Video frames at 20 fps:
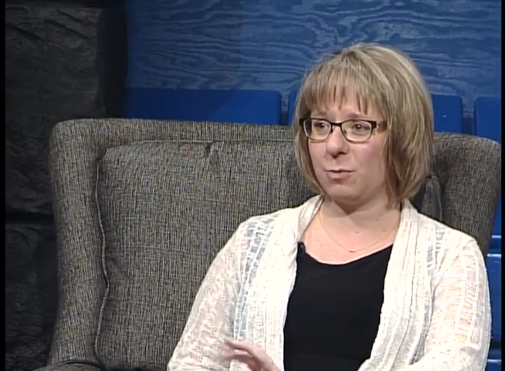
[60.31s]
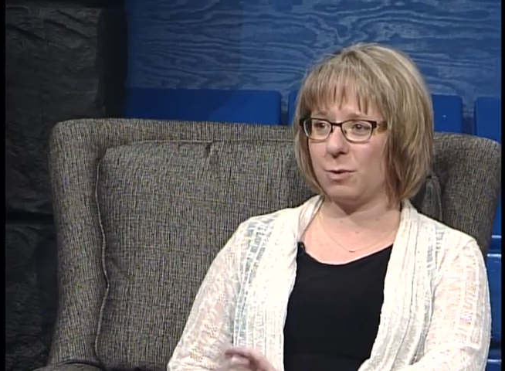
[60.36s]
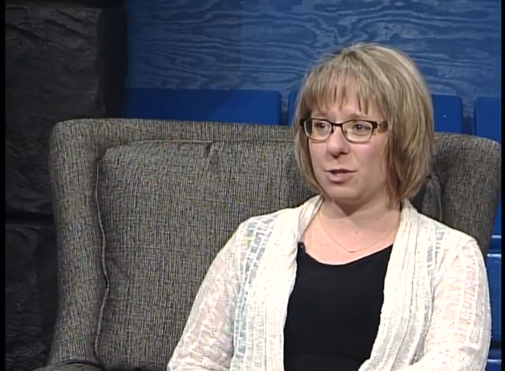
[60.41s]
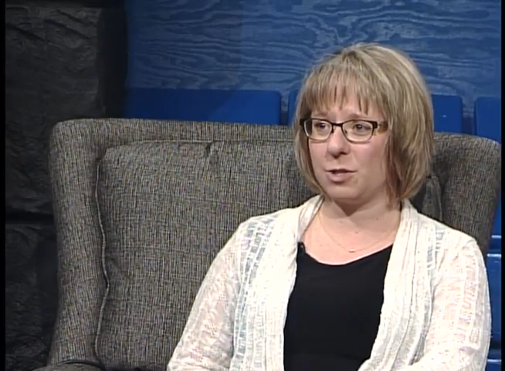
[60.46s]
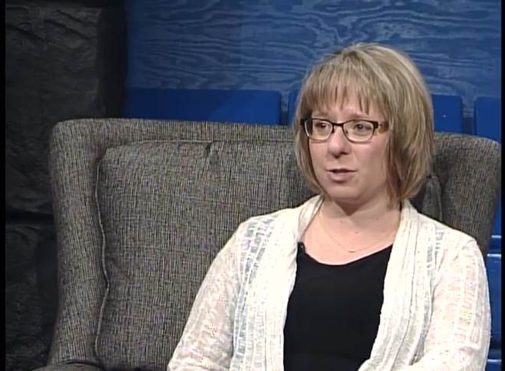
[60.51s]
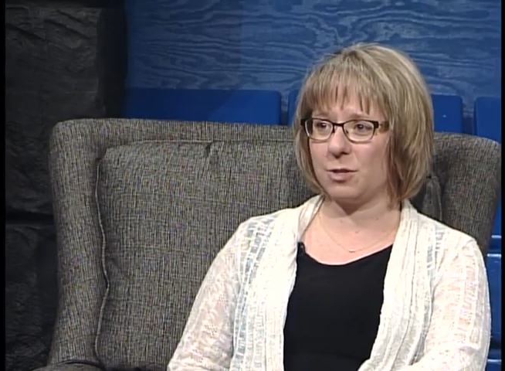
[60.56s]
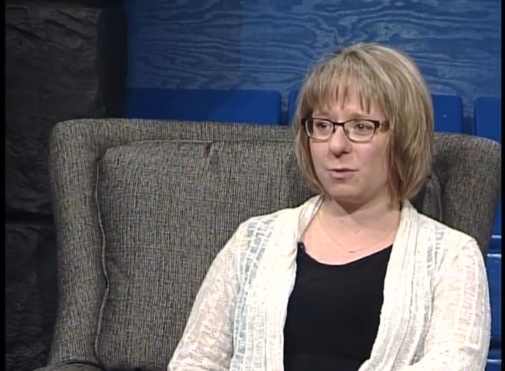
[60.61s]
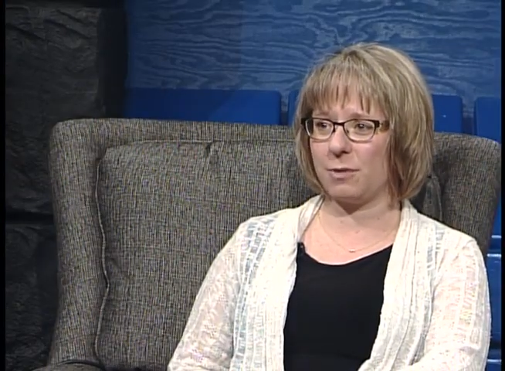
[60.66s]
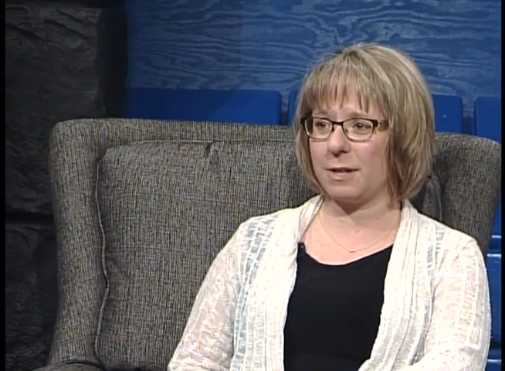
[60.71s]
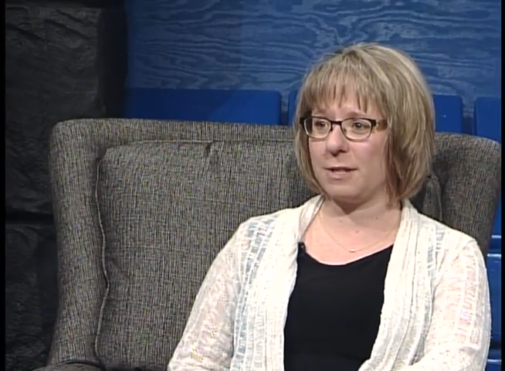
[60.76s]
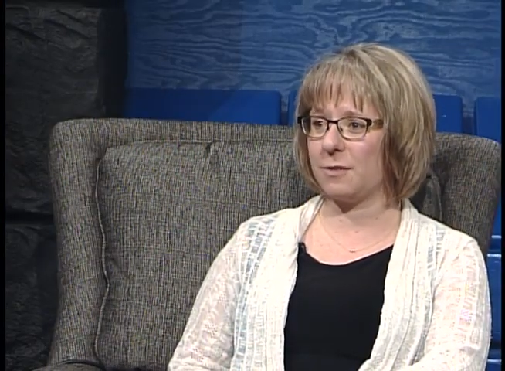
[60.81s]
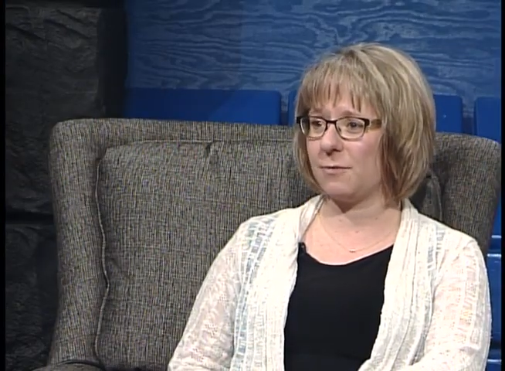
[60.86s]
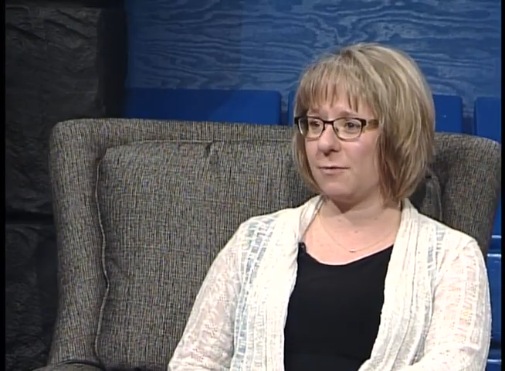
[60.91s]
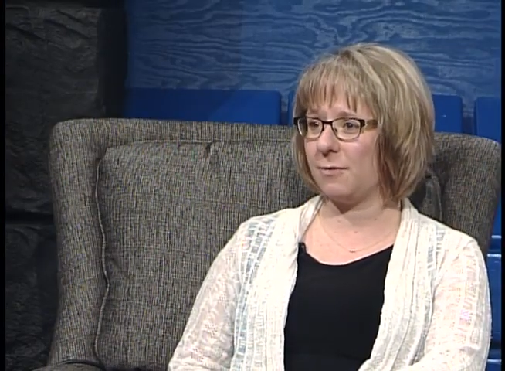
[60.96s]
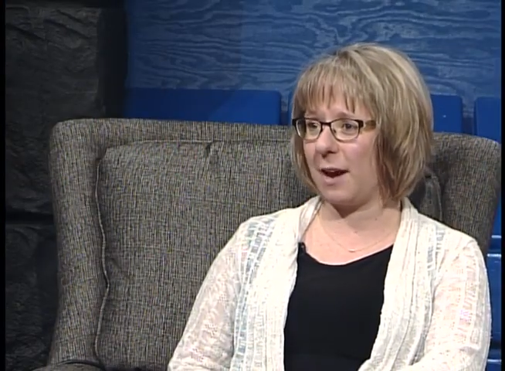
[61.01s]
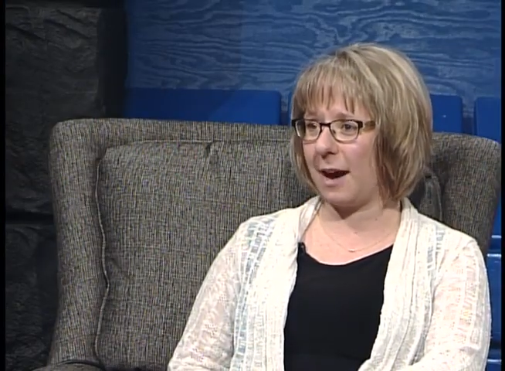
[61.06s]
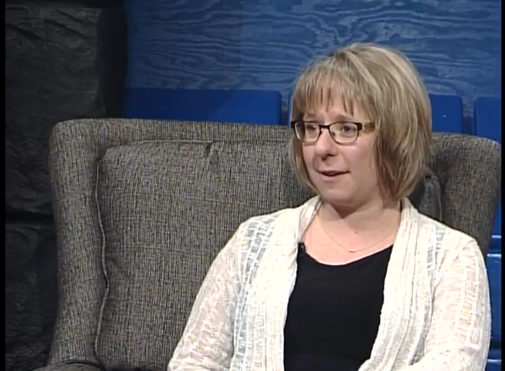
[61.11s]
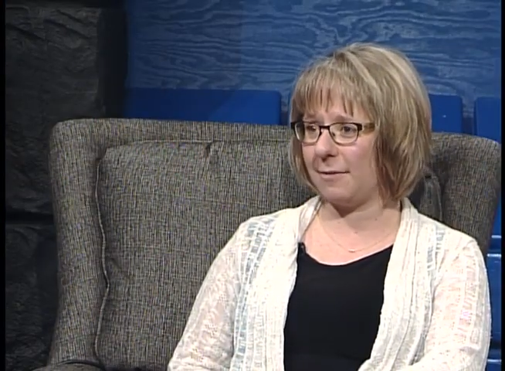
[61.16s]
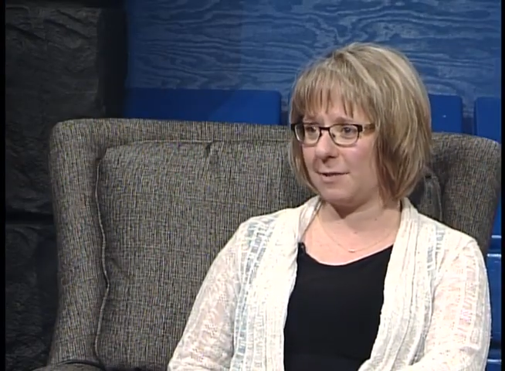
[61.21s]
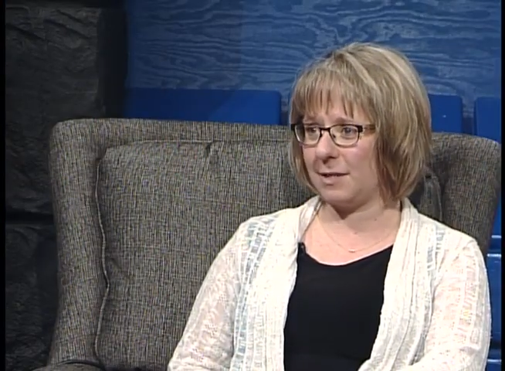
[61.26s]
which is grades
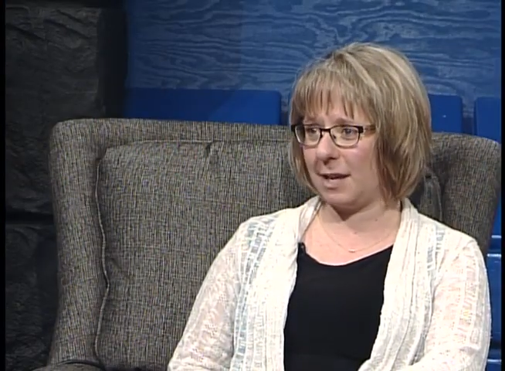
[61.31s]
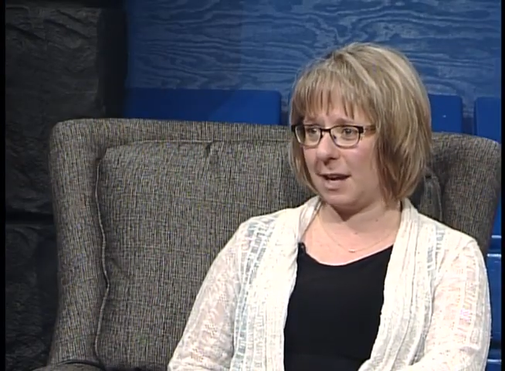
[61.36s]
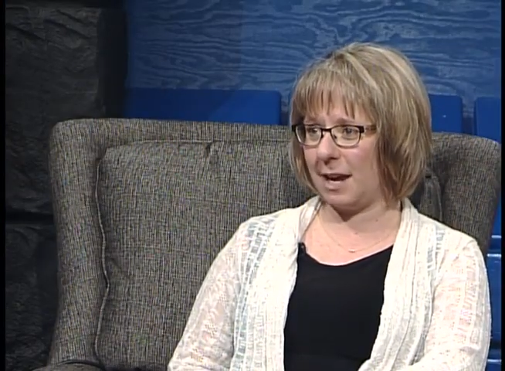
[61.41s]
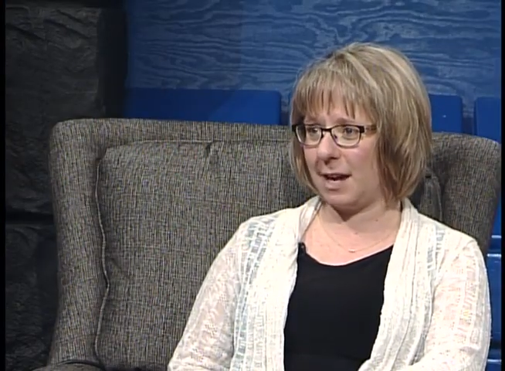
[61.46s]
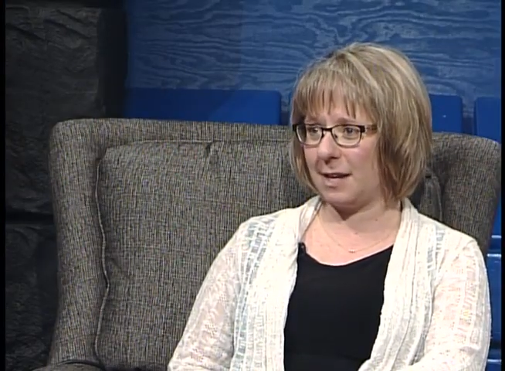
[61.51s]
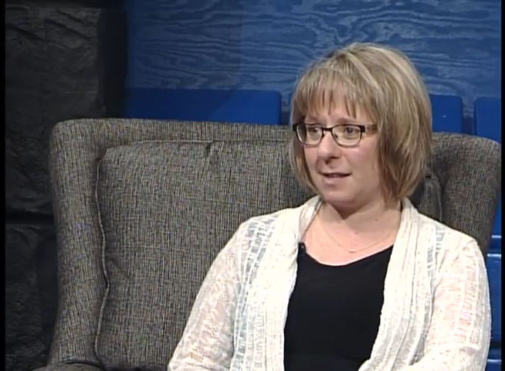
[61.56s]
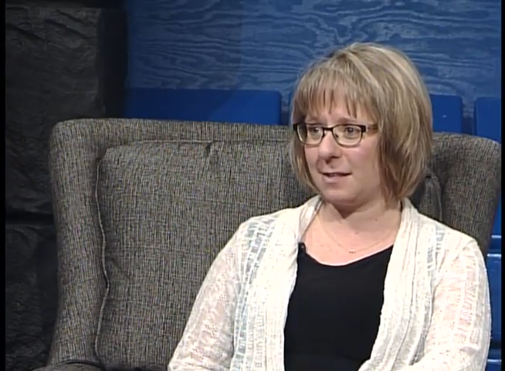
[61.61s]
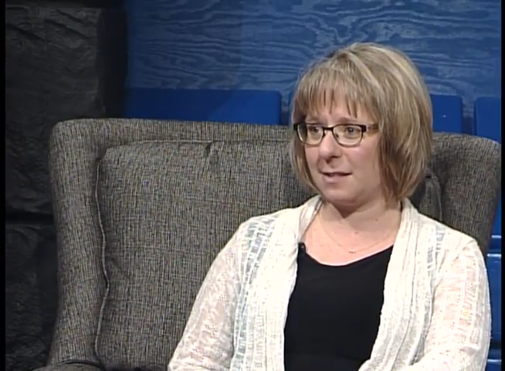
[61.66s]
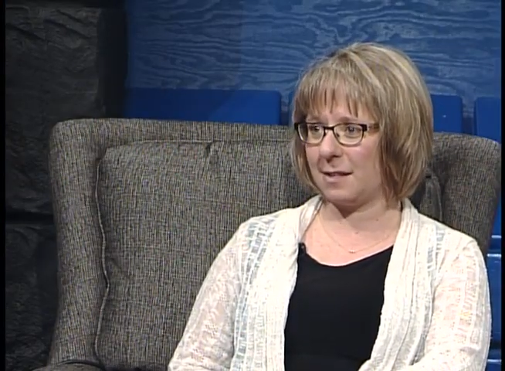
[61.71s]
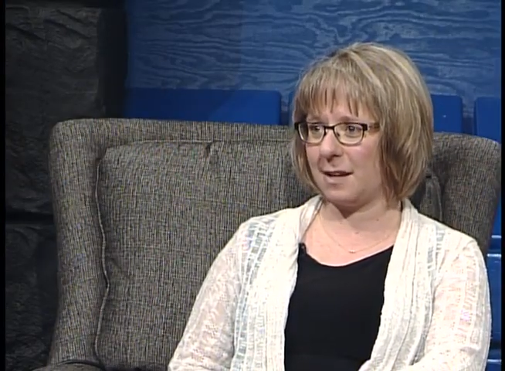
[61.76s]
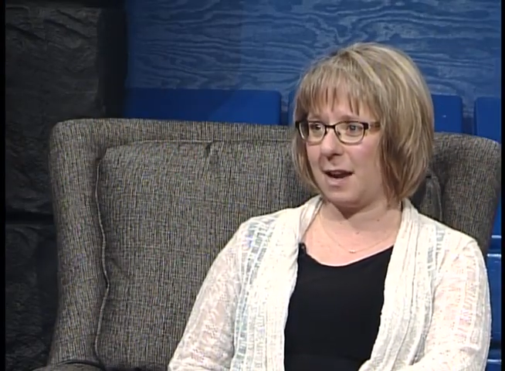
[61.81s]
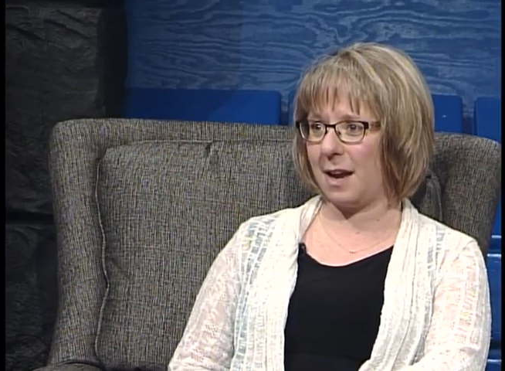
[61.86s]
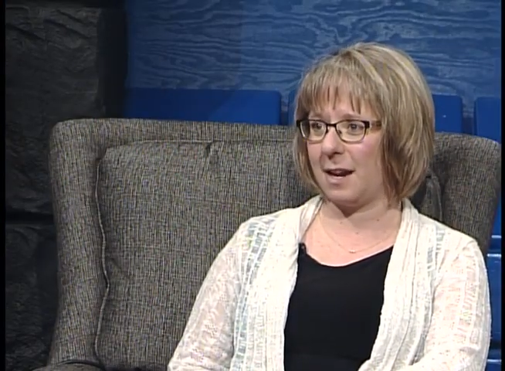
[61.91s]
5 to 8,